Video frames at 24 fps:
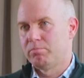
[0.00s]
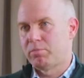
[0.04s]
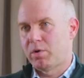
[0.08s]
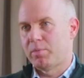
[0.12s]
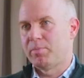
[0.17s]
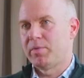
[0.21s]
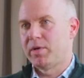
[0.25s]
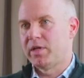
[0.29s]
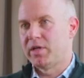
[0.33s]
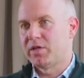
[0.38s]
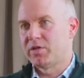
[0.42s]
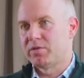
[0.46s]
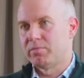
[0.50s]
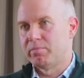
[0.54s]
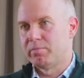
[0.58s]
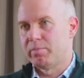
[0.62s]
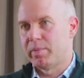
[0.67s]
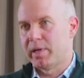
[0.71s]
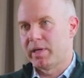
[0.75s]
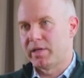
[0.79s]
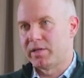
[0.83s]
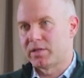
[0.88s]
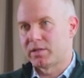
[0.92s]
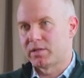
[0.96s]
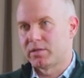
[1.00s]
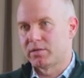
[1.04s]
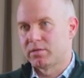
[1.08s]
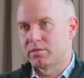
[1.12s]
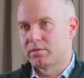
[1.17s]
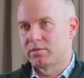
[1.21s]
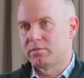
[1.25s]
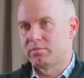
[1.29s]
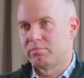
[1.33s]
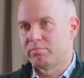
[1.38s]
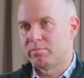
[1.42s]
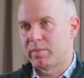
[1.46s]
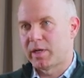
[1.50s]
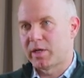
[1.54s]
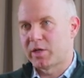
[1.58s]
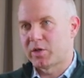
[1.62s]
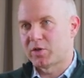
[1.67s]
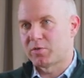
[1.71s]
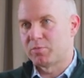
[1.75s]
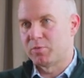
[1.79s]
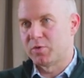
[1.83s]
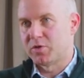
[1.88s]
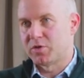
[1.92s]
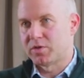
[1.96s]
population-based
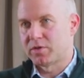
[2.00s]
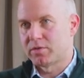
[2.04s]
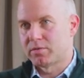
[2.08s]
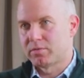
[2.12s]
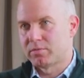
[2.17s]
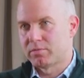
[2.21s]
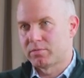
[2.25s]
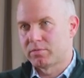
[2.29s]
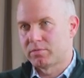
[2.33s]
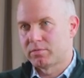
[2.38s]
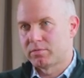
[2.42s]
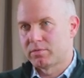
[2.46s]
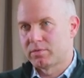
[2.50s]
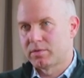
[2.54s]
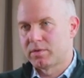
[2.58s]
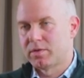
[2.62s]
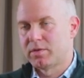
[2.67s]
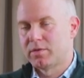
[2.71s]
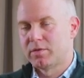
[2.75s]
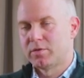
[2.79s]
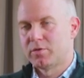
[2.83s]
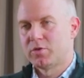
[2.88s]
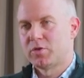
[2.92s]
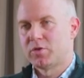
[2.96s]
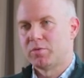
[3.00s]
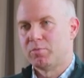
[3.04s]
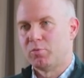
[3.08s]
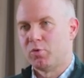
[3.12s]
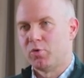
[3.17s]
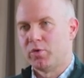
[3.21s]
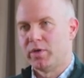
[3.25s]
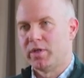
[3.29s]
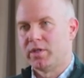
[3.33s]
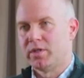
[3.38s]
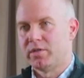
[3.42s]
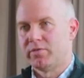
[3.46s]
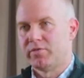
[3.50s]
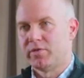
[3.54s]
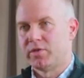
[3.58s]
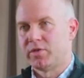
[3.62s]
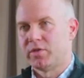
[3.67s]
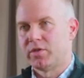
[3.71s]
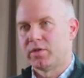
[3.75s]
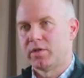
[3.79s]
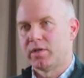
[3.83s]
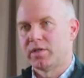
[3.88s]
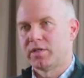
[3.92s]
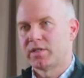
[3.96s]
management to more
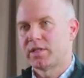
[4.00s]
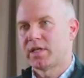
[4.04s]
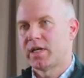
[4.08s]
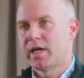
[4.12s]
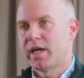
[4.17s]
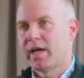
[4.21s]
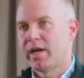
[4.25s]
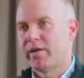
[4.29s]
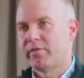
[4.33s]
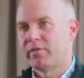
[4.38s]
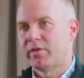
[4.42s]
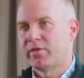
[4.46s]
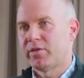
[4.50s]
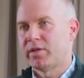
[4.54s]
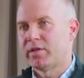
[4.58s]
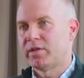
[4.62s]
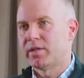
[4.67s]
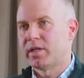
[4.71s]
individualized care. And I think